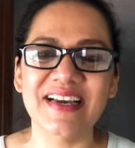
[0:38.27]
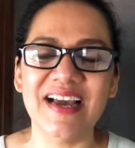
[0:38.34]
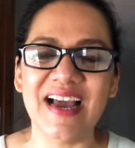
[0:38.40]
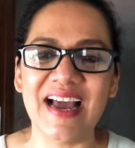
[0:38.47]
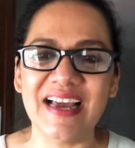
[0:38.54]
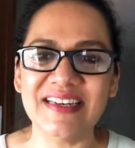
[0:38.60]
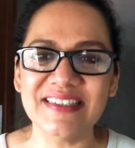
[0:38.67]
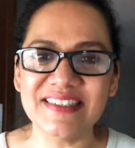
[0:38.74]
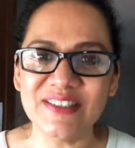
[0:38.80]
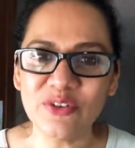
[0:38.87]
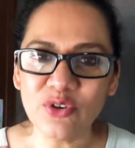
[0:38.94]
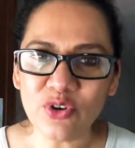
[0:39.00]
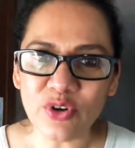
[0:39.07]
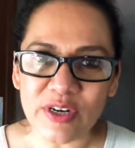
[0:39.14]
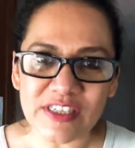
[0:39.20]
and
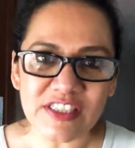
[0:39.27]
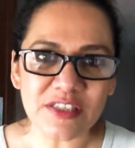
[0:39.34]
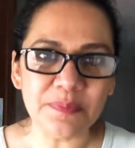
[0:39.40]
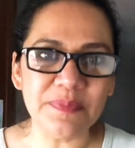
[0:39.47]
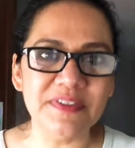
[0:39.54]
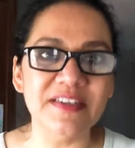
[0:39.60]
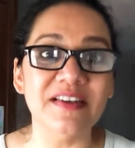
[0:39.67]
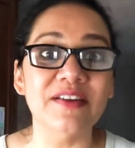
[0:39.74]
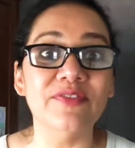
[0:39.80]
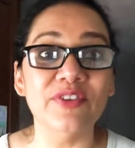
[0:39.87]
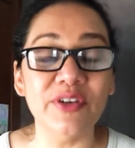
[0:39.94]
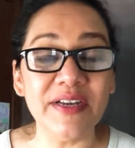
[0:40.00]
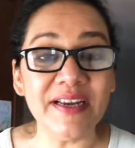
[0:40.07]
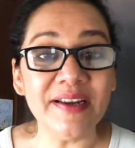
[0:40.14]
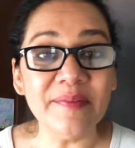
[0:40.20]
crisp
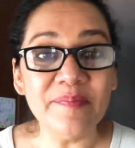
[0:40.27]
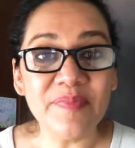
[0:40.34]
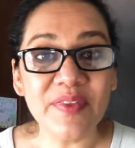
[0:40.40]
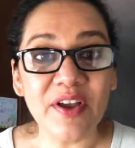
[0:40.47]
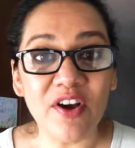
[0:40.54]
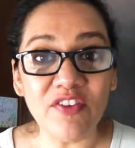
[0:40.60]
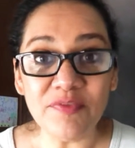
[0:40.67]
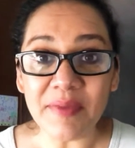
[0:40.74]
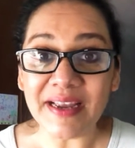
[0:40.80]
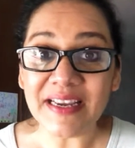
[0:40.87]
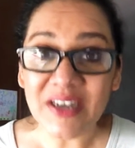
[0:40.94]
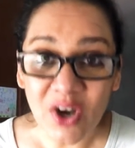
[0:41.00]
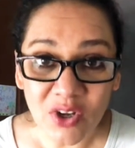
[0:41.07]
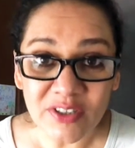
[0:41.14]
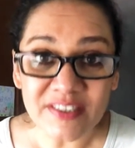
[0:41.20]
delivery of my
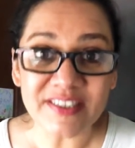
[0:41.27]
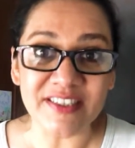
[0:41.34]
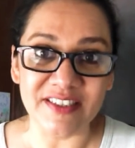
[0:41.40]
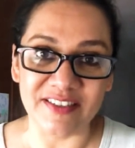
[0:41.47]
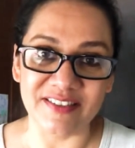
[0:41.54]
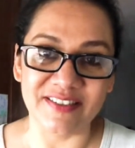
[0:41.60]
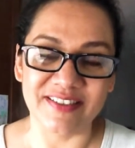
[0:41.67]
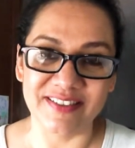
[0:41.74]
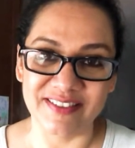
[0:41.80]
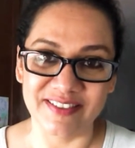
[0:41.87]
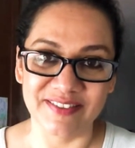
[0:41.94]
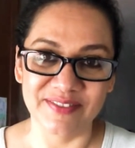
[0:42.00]
consonants.